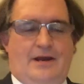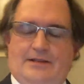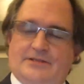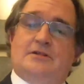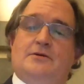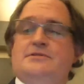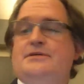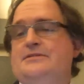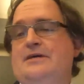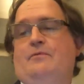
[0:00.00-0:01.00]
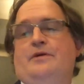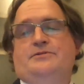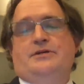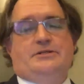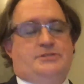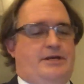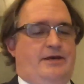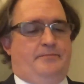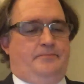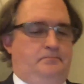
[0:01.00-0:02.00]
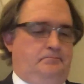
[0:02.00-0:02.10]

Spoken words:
let's close things out with Josh Kim.